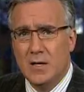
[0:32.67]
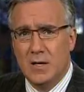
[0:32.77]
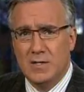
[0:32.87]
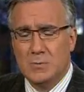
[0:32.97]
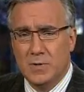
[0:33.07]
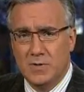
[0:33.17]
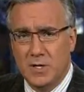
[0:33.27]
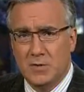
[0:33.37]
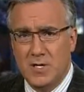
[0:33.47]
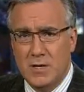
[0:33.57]
on this
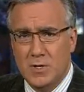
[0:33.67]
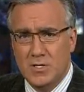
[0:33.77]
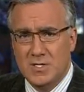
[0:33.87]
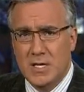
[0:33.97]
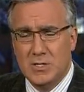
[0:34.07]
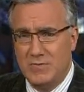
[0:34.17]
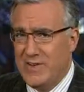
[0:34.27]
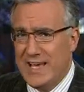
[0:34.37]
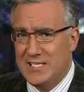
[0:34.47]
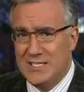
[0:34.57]
political immunization
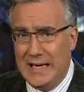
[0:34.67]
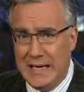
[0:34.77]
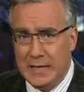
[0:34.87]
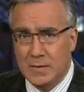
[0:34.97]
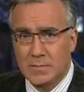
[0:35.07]
vaccine.